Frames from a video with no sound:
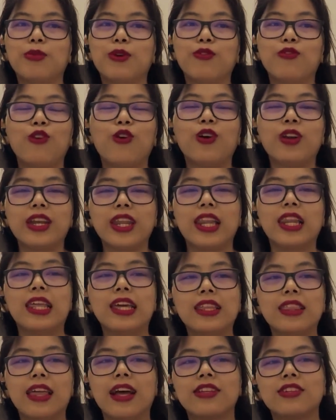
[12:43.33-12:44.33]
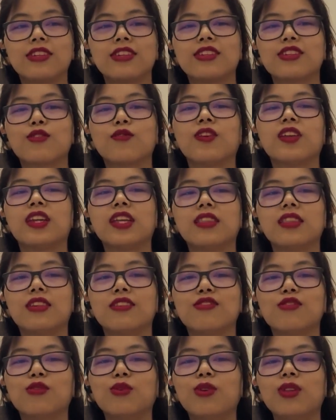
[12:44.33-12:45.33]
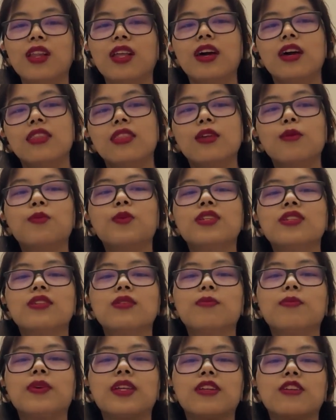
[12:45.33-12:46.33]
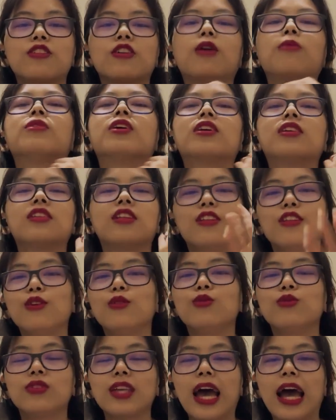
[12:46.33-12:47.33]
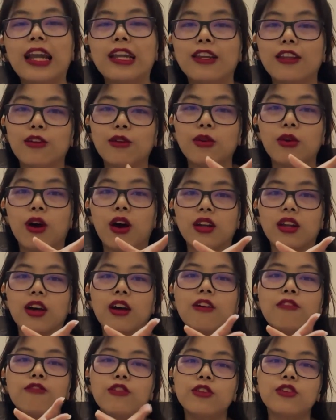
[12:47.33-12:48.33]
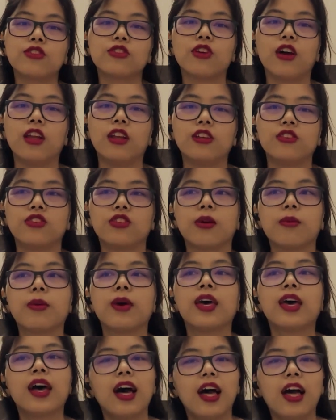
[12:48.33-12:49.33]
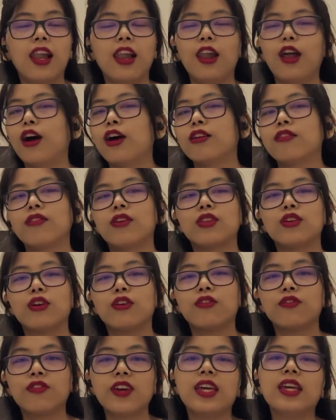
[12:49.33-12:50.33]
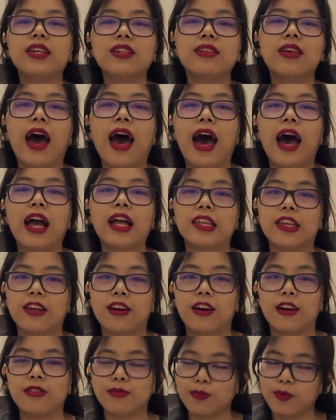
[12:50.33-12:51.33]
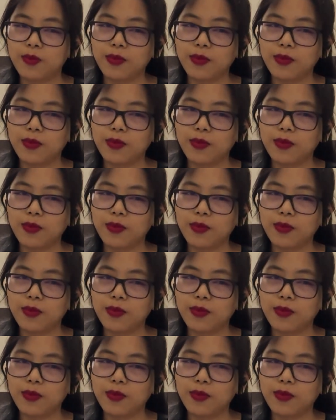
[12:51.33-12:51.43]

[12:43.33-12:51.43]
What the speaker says: Before telling that she's quitting the school, the principal dropped her the news that you got a full scholarship along with your fees and your